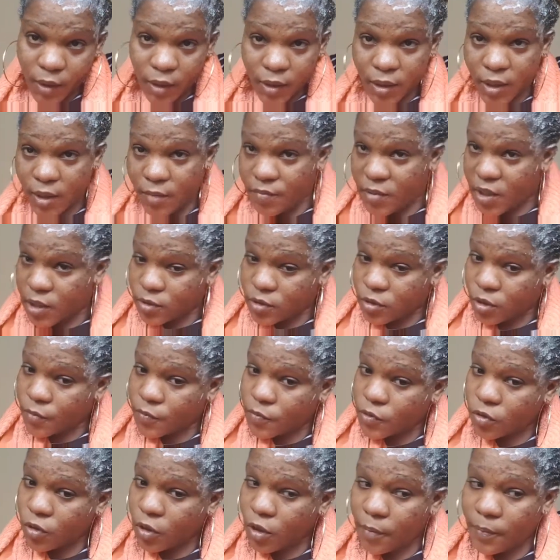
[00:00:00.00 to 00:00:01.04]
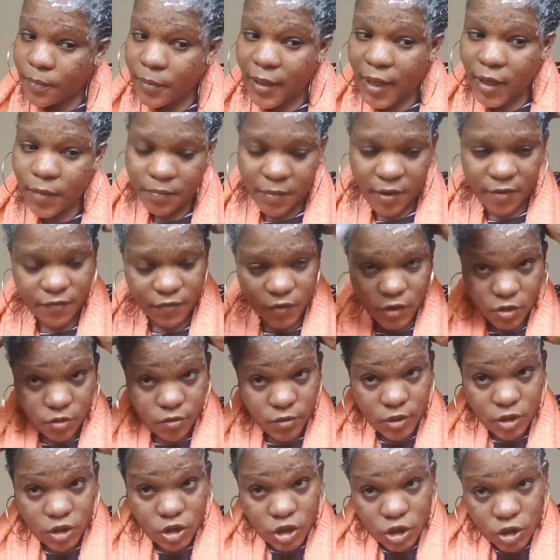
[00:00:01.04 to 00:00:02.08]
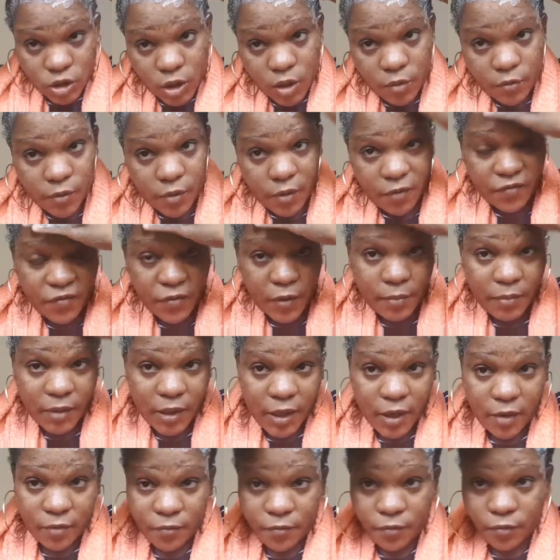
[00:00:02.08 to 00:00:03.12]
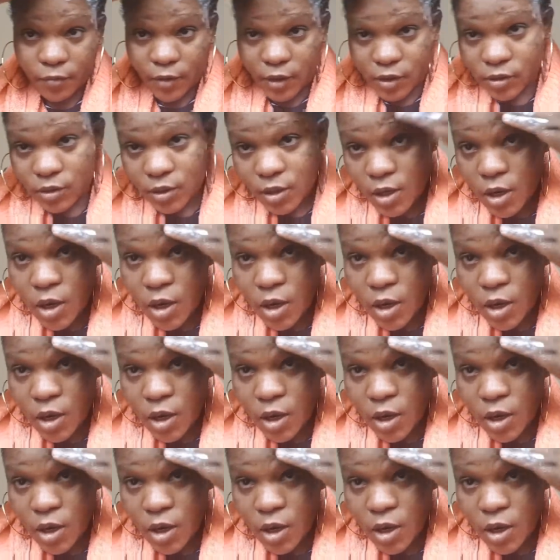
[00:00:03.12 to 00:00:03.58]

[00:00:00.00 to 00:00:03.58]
Give me a thumbs up, like my video, and share with your family and friends,